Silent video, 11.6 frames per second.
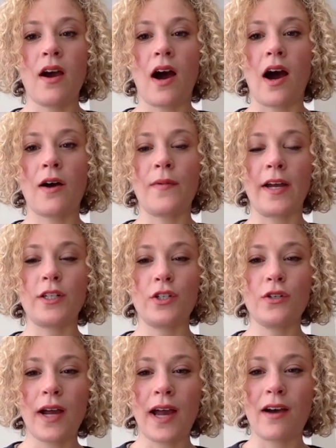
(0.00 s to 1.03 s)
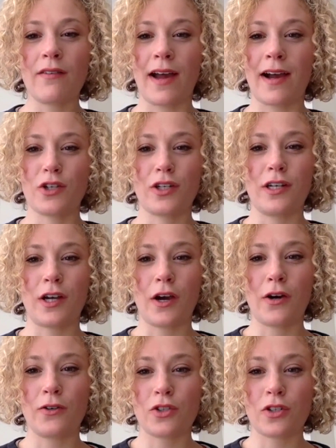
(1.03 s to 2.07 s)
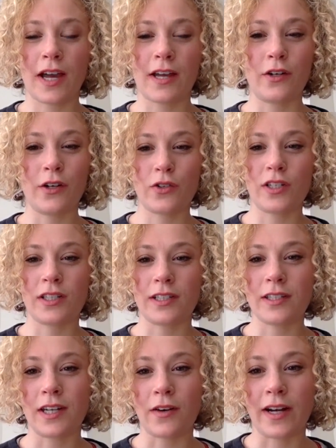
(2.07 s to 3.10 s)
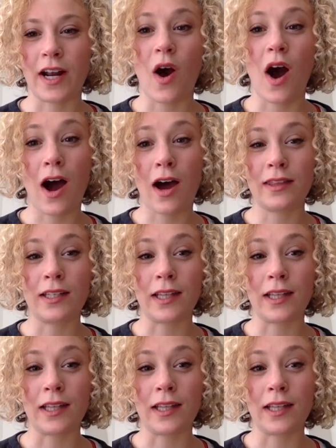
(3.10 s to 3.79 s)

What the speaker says: I do have actually a coach, I don't know if she's listening right now, on the